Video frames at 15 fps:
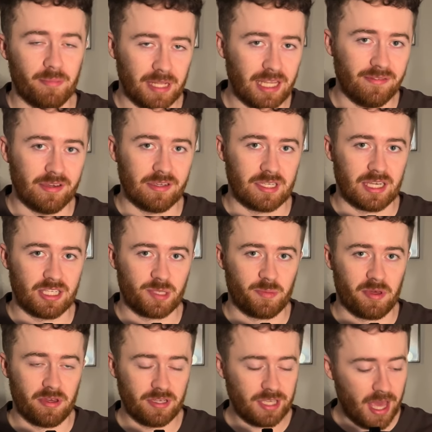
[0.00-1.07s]
I believe he was at
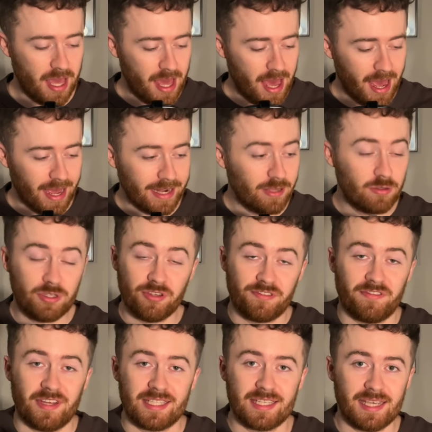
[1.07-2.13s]
Spurs. And he was
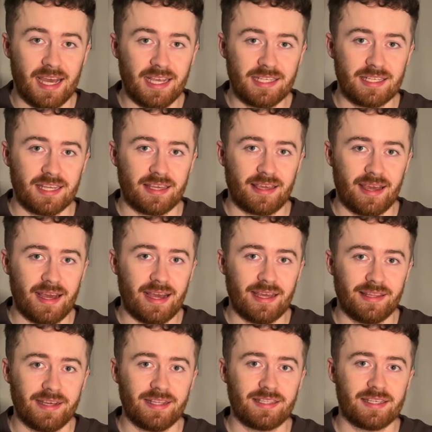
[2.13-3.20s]
just fantastic
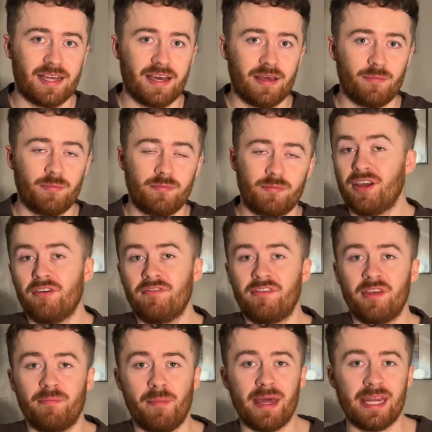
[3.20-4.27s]
at that time. I don't
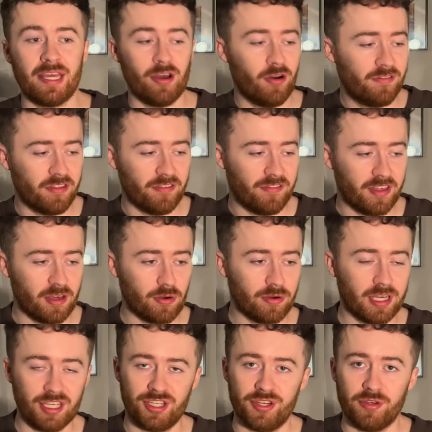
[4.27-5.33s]
think many off the
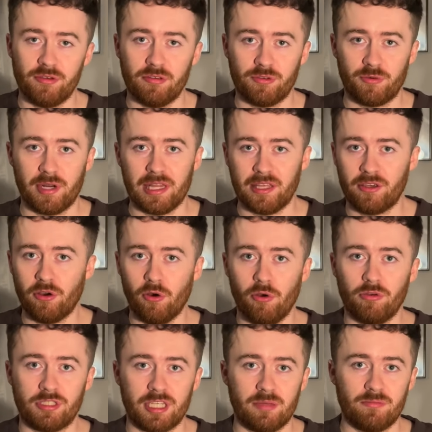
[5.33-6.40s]
field issues really
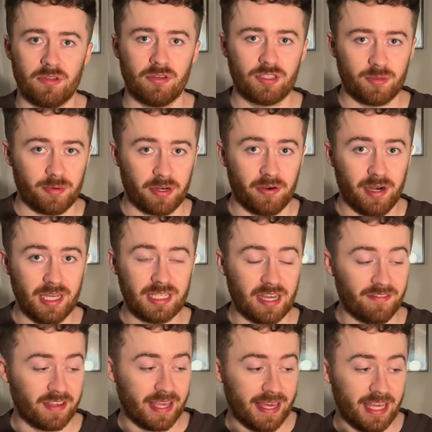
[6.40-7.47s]
caused him not to progress.
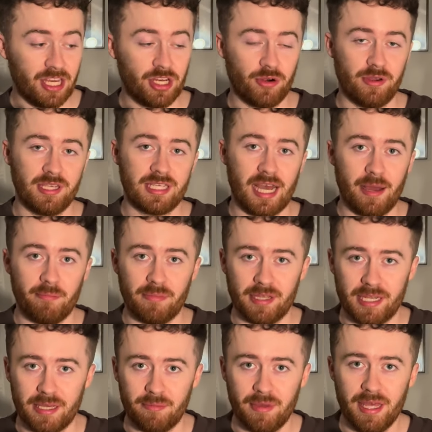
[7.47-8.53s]
I think injuries
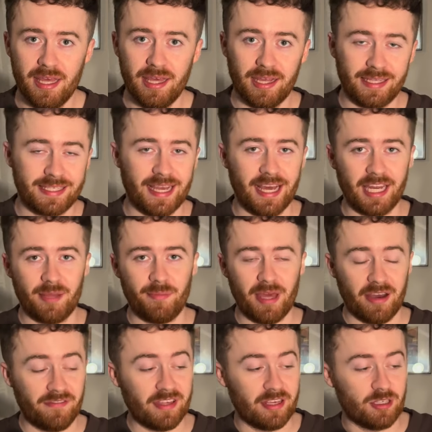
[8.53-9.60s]
hampered him a tiny
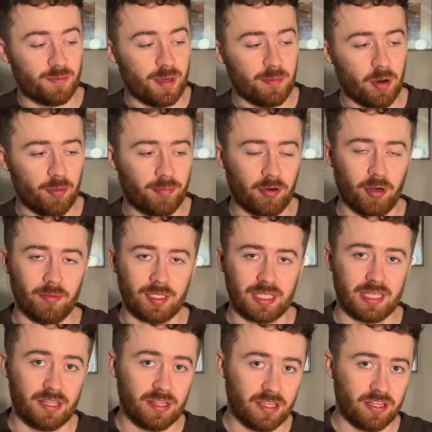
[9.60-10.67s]
bit. I think he was a bit more
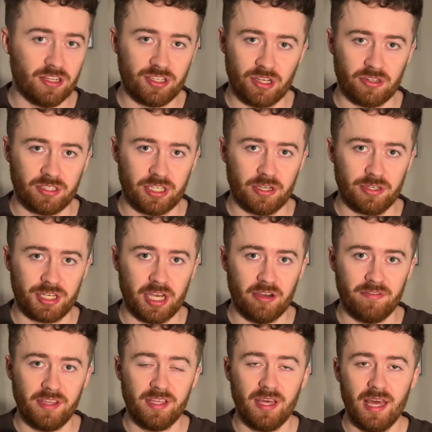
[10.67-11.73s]
promising than a Jonjo
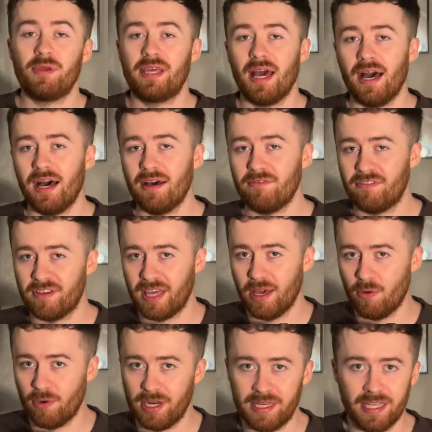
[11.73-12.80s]
Shelvey. And we can't
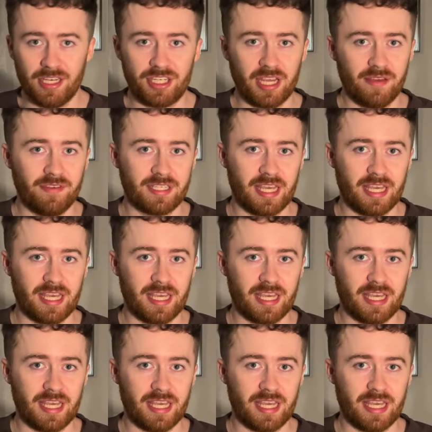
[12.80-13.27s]
forget when he didn't shave